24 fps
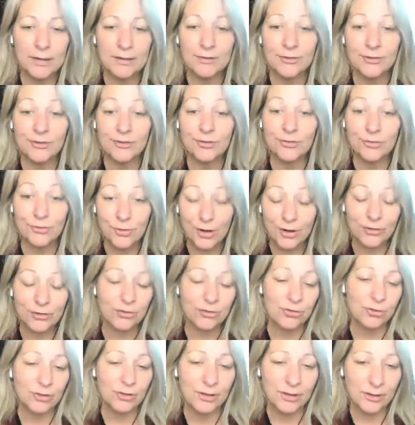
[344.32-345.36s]

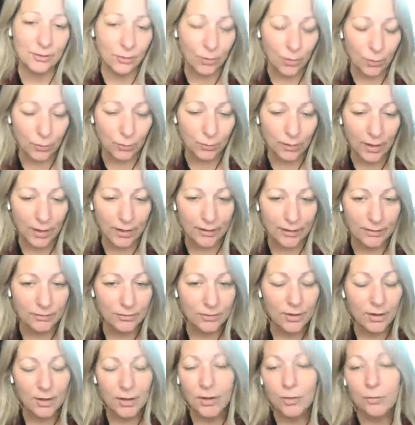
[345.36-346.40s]
destruction in our own
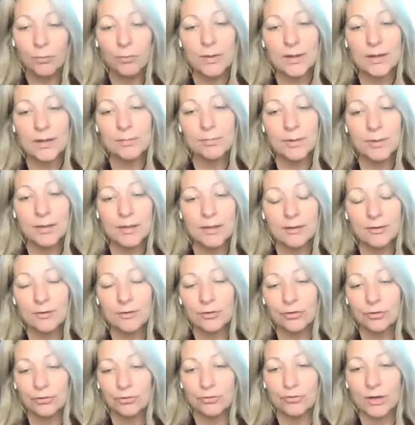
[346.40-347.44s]
lives. We can be the
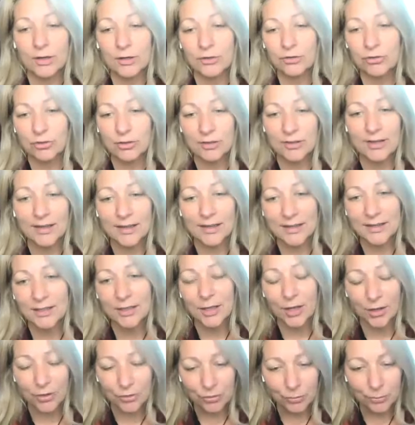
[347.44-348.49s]
destruction in
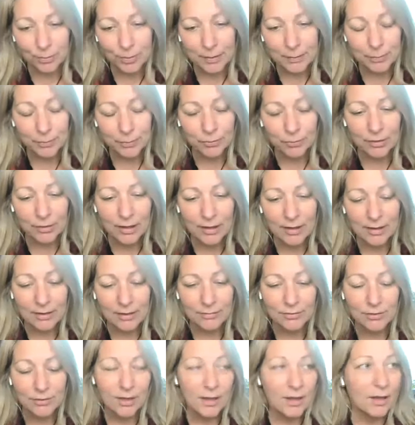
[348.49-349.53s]
other people's
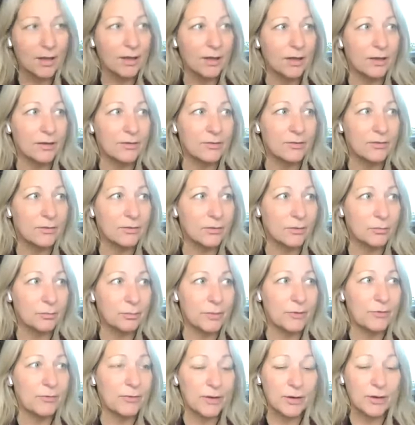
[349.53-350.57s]
lives. It's
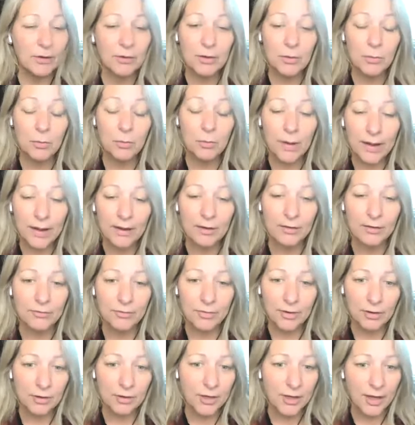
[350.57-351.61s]
be very aware and
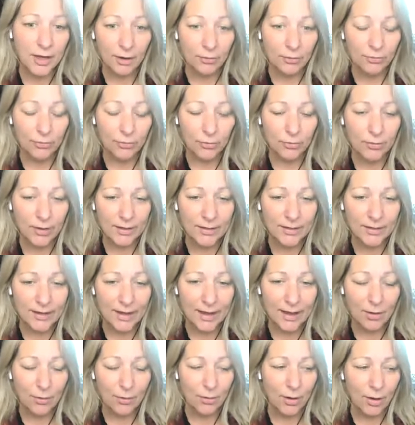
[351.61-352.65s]
very careful right
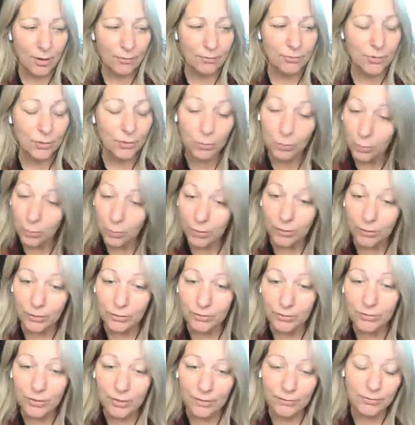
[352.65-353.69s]
now of your
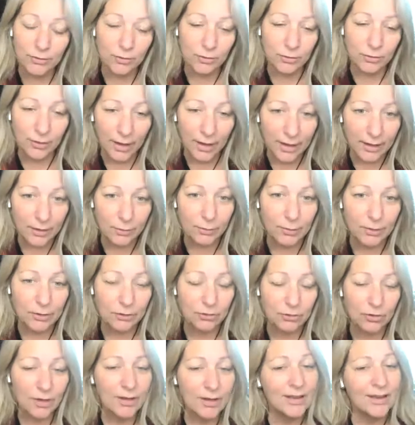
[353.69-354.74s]
words, of your
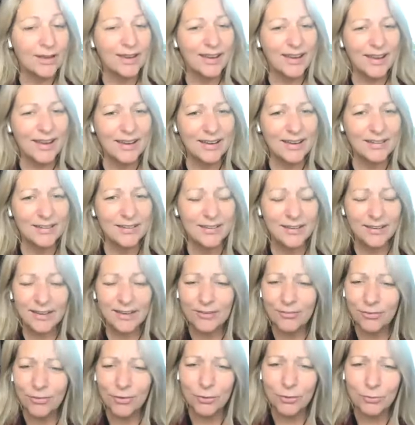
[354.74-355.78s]
language. And
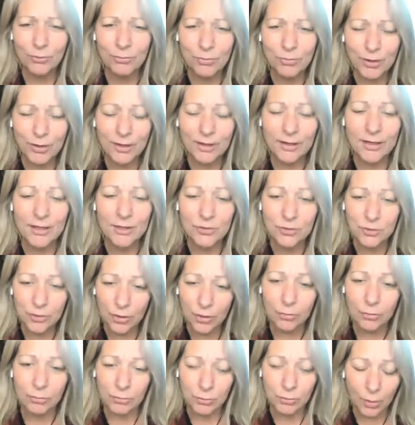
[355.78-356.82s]
if you really
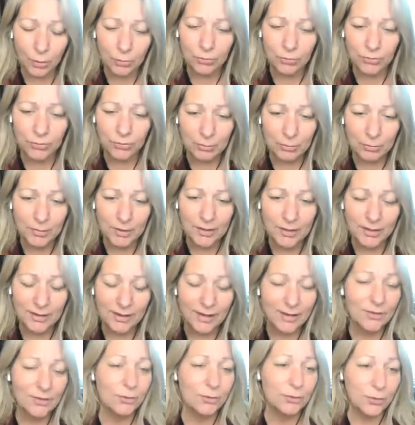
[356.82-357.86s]
don't know something
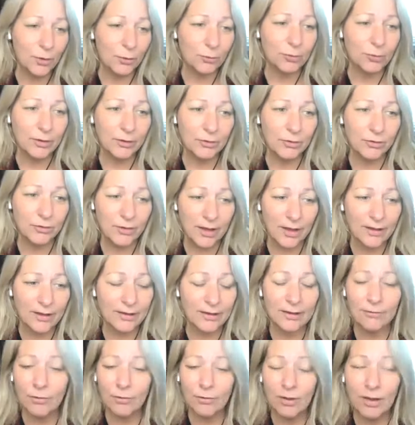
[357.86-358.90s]
and you don't understand it,
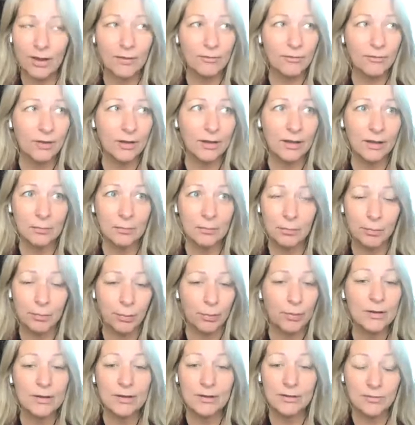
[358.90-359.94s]
if you have a
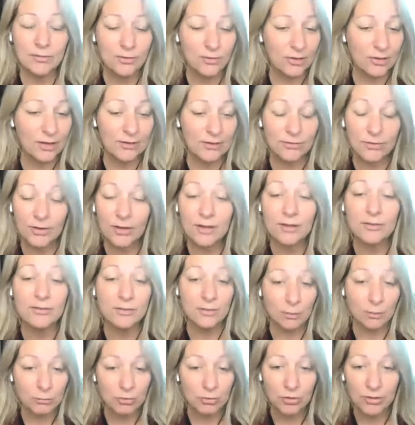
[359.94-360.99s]
preconceived
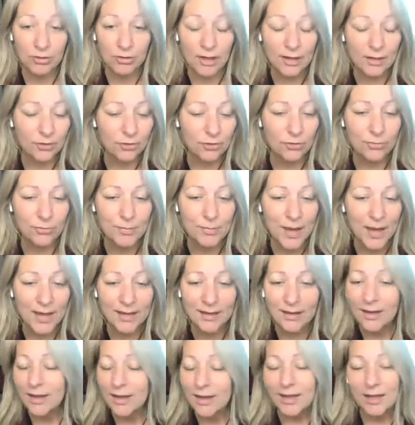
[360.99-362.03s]
assumption that you've
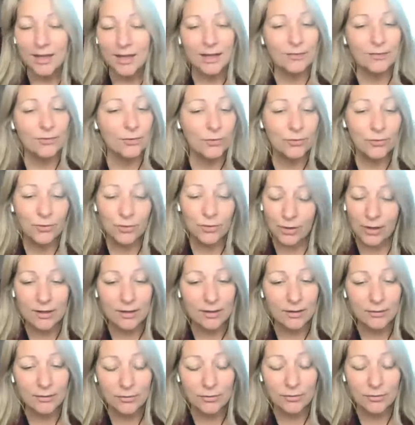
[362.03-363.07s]
made, if you've created a